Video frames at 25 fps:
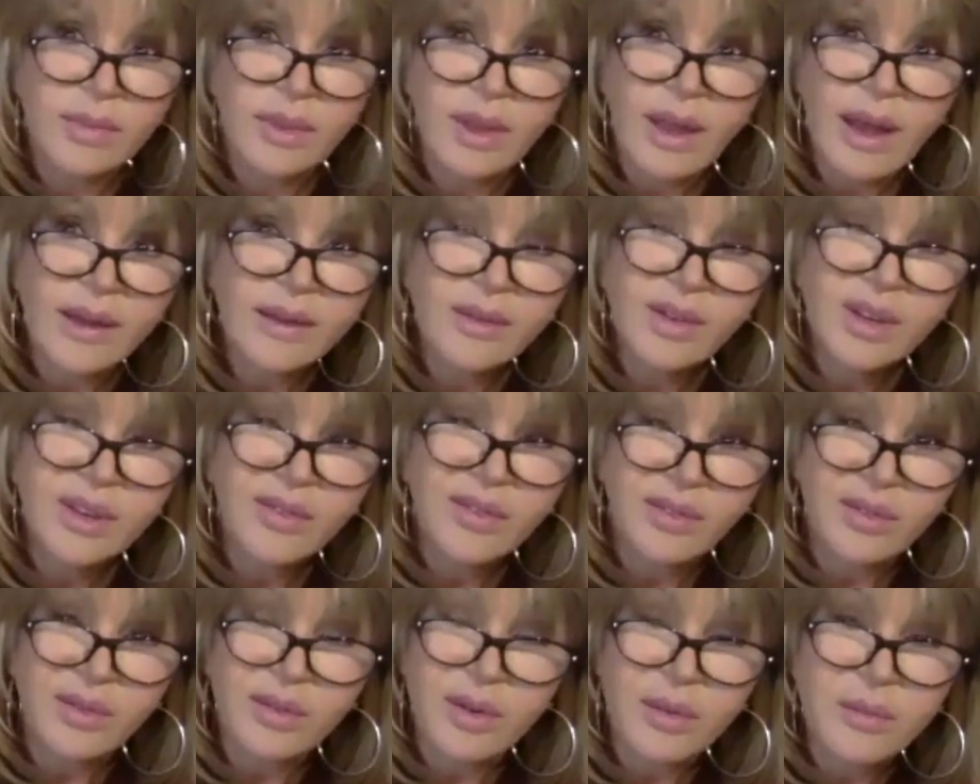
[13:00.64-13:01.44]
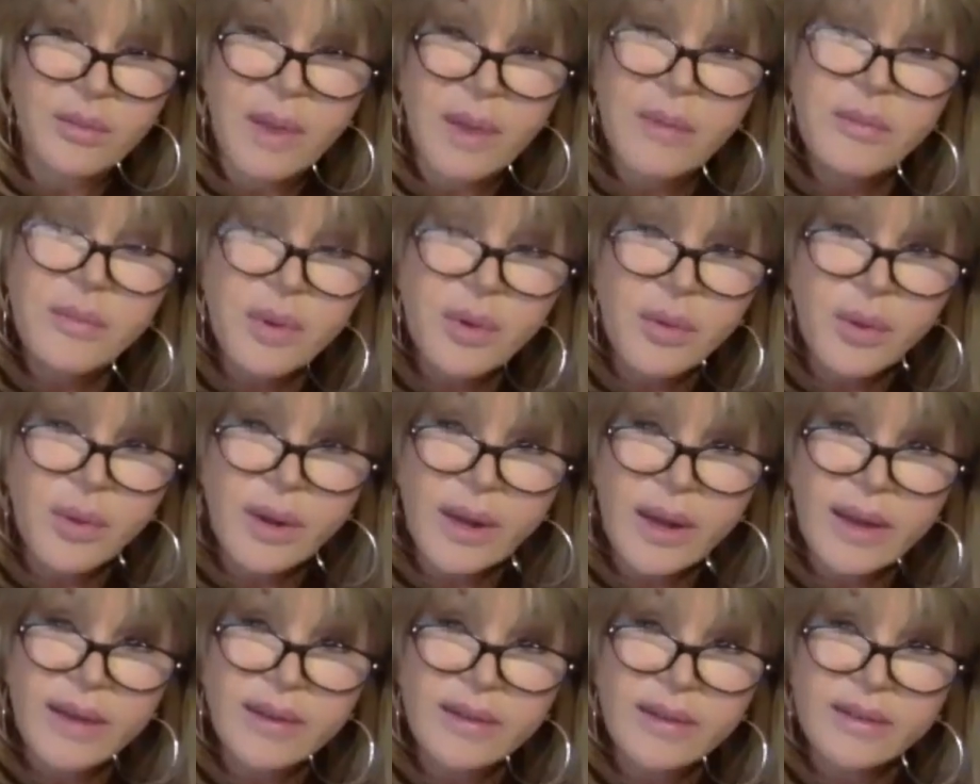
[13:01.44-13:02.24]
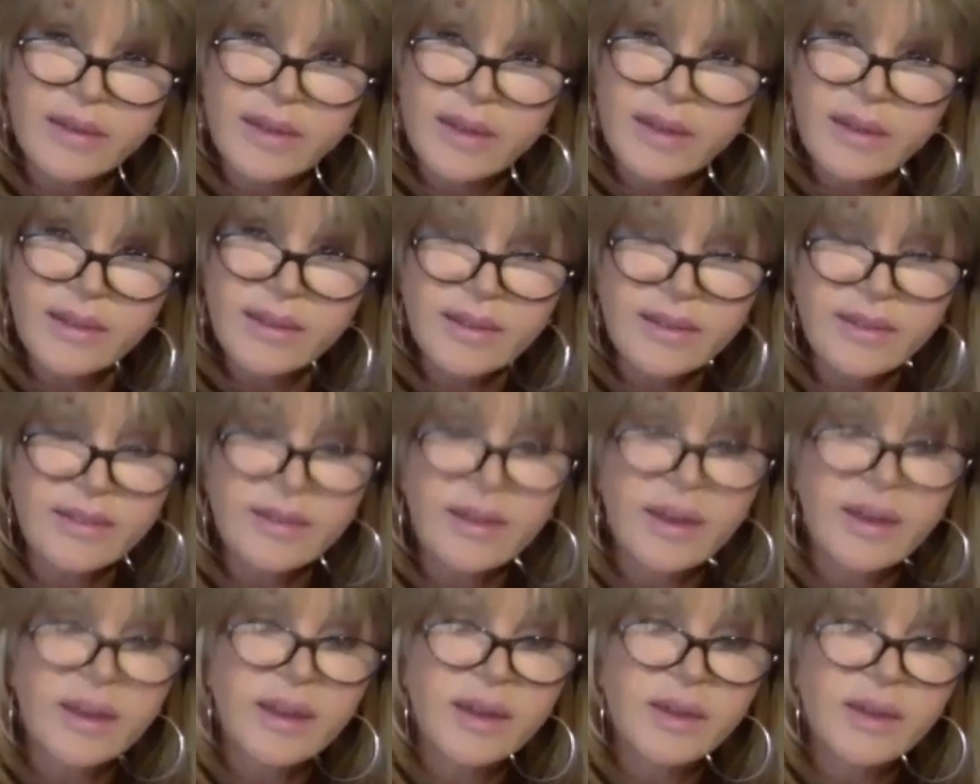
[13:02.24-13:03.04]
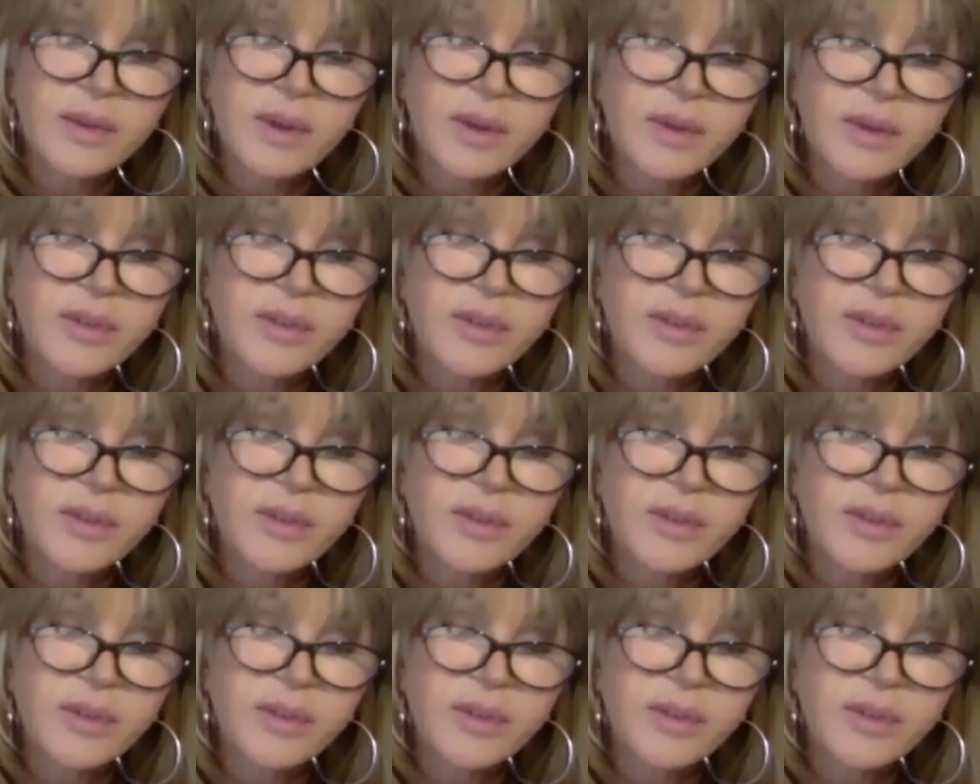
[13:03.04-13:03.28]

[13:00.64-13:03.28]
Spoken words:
I don't even remember when I did study it when I